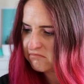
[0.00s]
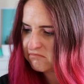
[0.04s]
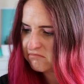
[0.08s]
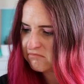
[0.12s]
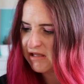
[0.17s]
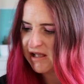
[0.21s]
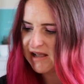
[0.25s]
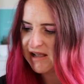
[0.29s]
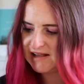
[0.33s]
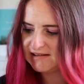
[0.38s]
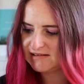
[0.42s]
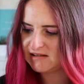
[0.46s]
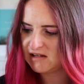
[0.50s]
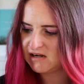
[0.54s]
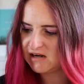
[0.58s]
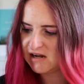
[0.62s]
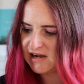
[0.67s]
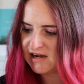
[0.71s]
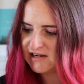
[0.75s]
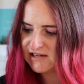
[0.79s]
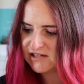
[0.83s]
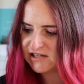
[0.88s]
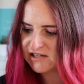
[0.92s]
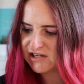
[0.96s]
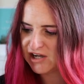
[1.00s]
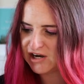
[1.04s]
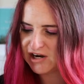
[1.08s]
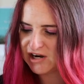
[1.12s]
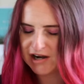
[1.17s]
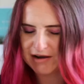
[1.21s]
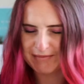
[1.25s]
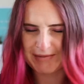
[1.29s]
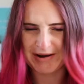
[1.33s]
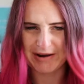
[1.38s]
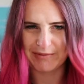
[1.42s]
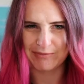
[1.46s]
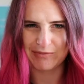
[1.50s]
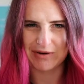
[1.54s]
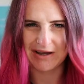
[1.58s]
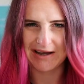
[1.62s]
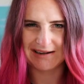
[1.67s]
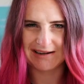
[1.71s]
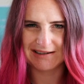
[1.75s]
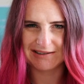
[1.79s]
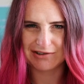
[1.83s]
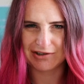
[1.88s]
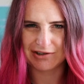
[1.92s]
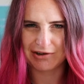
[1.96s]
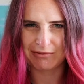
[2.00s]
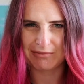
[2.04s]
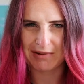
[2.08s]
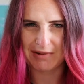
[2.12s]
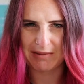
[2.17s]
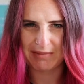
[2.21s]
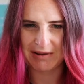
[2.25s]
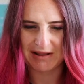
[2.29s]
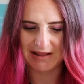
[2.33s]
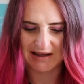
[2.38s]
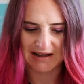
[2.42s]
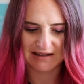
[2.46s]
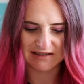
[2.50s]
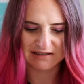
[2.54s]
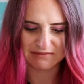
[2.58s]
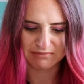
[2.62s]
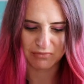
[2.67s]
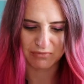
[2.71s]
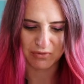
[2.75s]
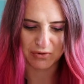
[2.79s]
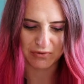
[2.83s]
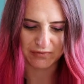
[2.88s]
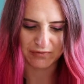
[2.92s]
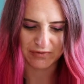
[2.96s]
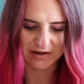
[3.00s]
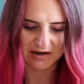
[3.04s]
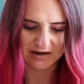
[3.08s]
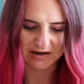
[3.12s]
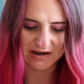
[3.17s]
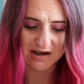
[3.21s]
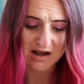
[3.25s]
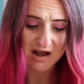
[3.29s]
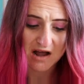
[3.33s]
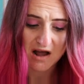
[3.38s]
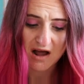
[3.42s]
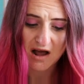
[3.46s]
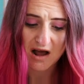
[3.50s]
There is a lighter colour coming up next, so maybe that's more of the colour.